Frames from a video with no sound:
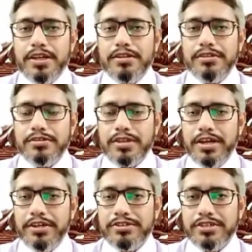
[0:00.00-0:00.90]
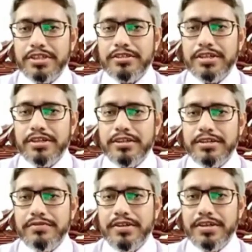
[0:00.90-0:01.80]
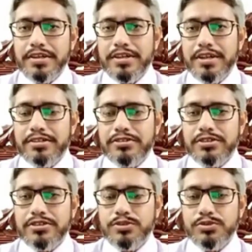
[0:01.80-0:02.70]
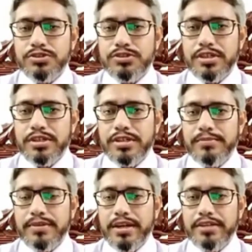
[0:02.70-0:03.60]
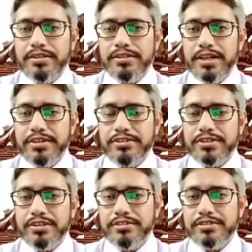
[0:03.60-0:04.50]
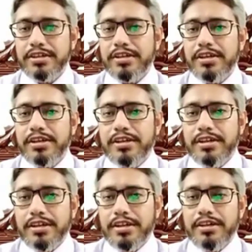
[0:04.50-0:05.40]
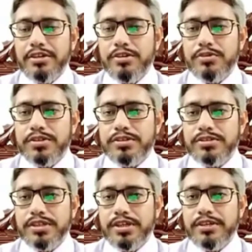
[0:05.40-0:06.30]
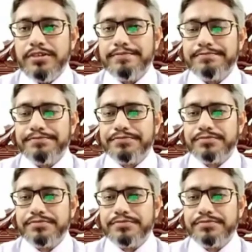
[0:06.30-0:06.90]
Then IT skills and the way he has used and applied these IT skills, and towards the end,